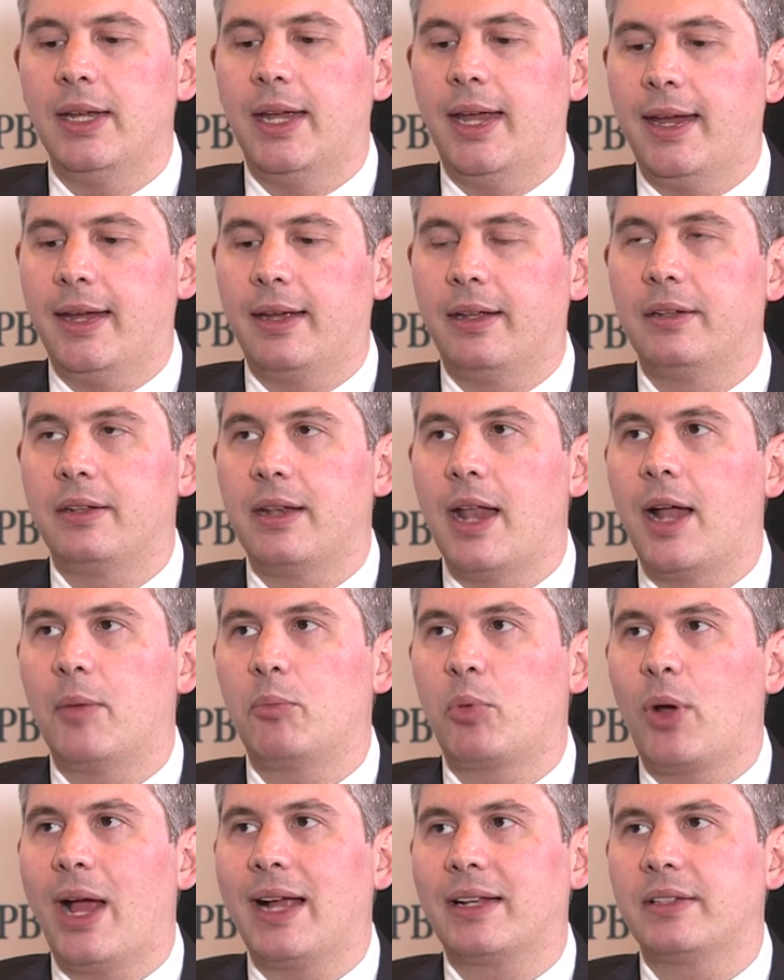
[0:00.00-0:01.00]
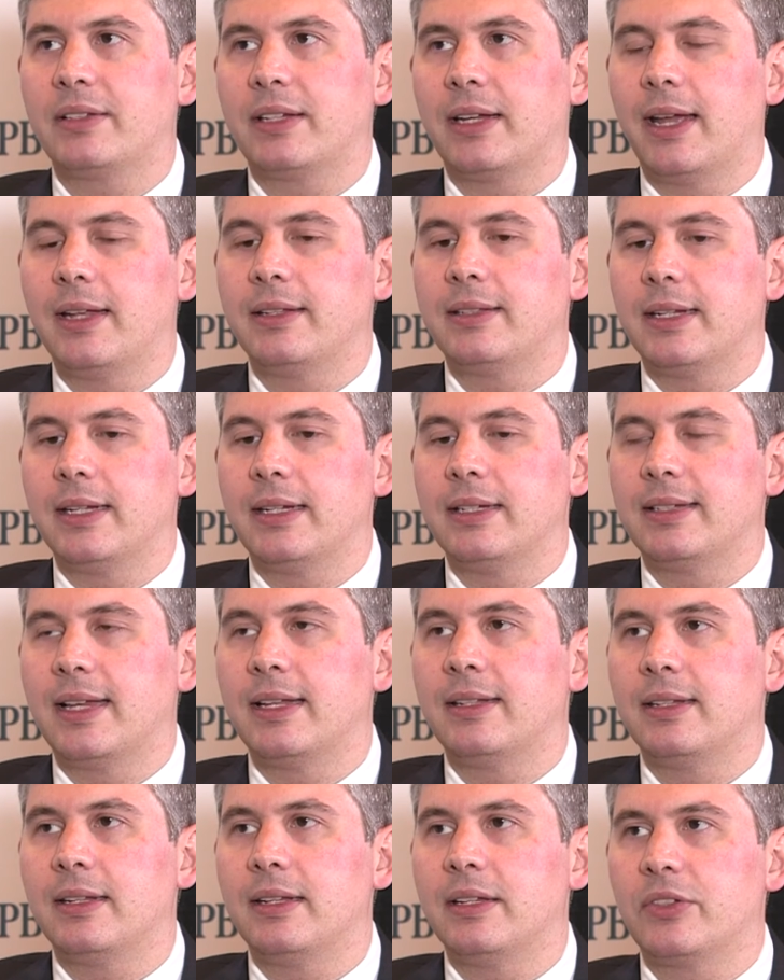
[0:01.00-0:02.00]
And non-practicing entities,
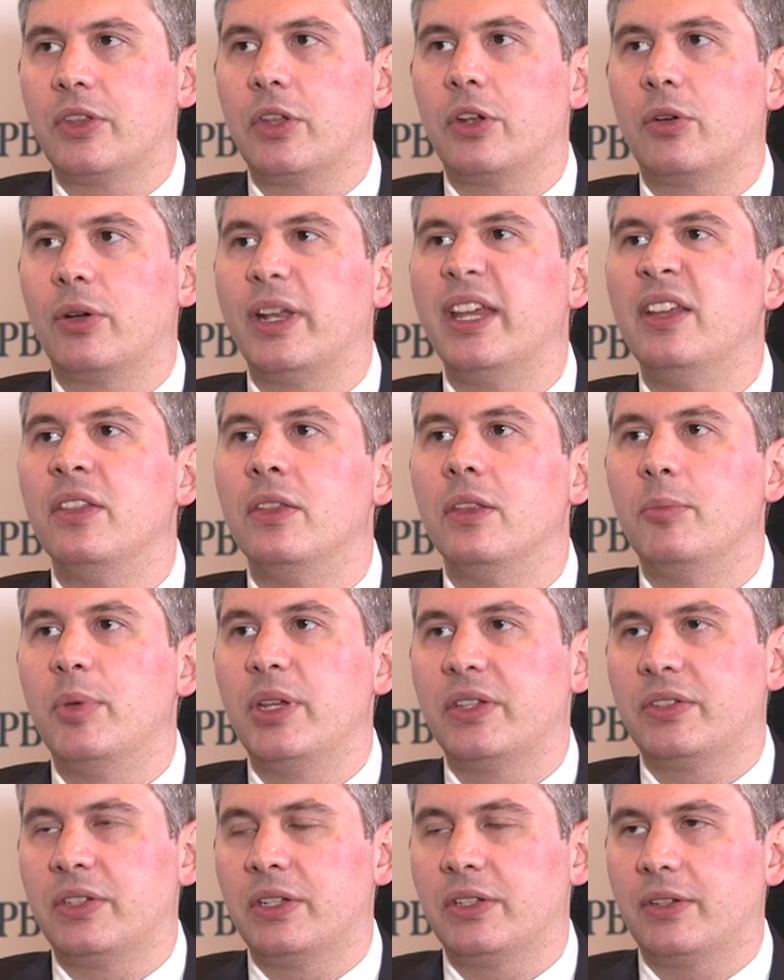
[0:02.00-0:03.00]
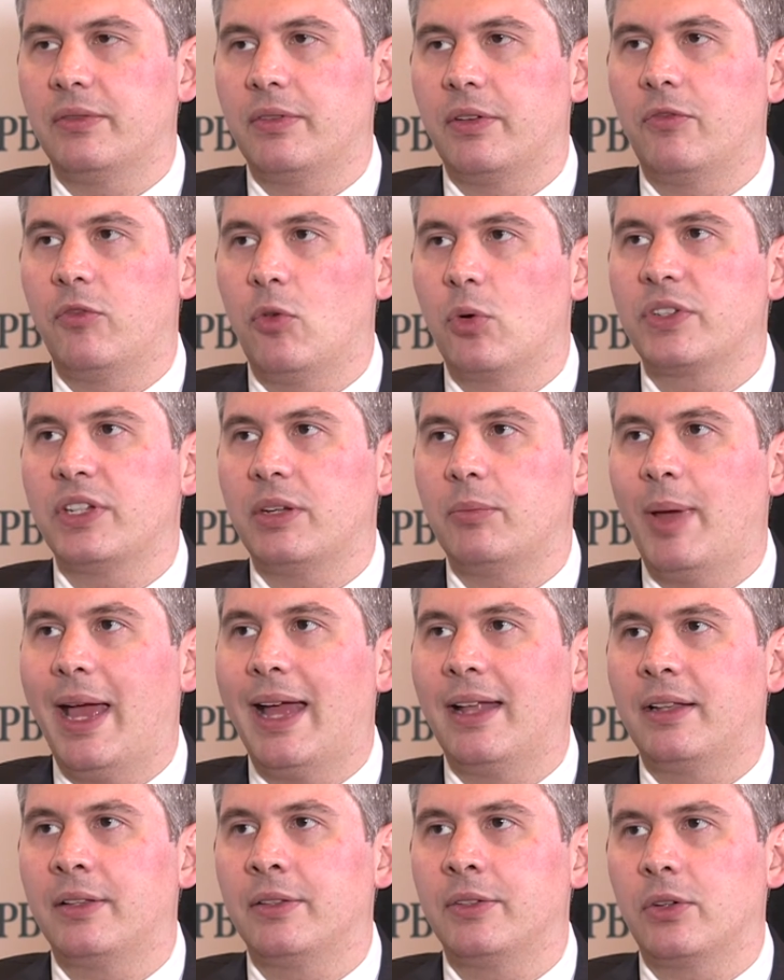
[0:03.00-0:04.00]
entities that are in the business of enforcing
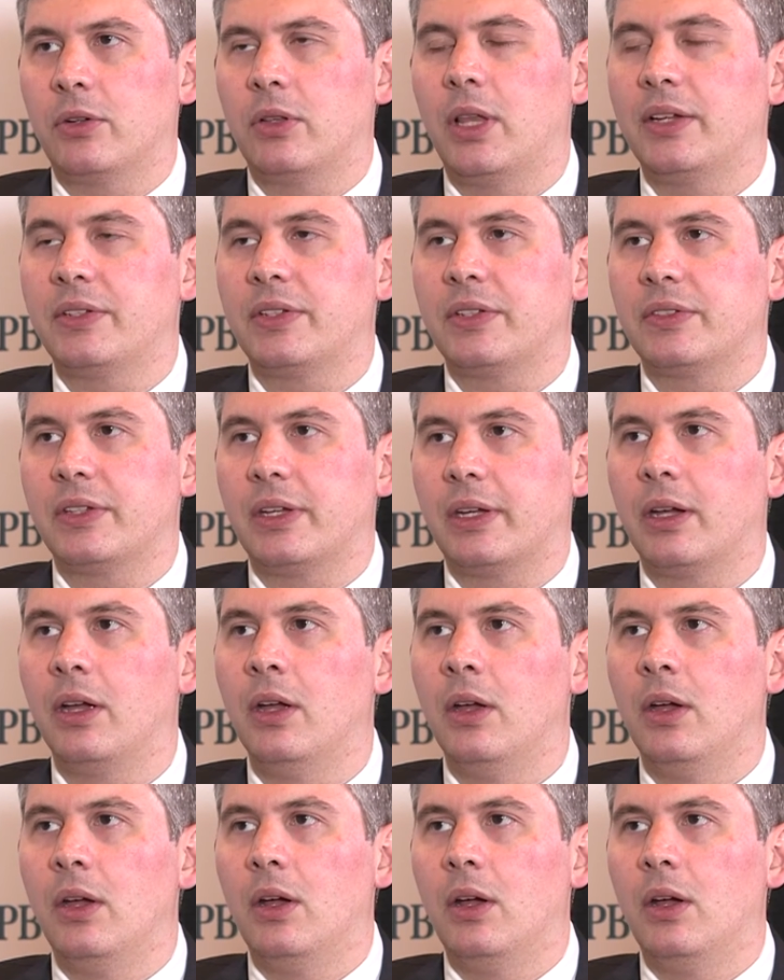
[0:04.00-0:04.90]
patents or licensing,